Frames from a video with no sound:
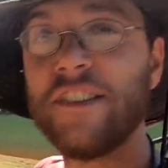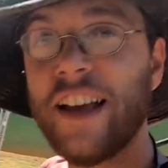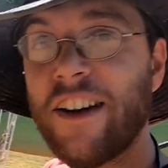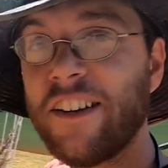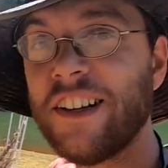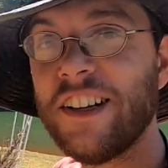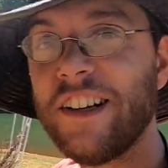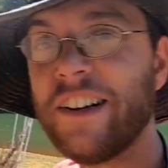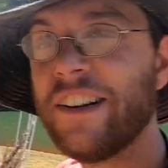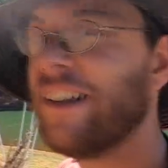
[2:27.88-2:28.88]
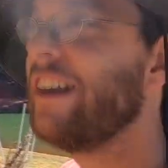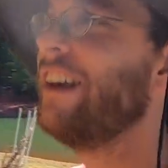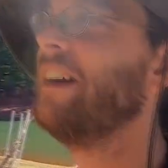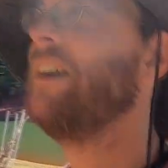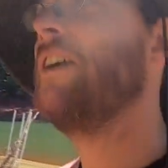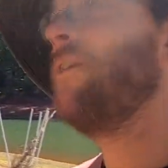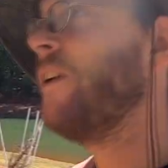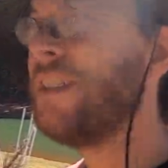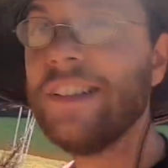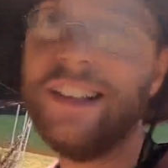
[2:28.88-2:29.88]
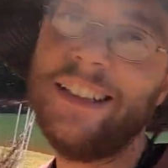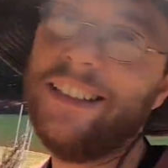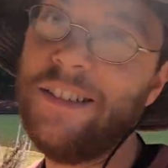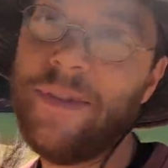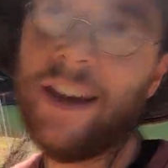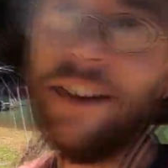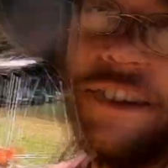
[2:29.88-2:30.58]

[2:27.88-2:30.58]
down here. Wasn't easy, man. Let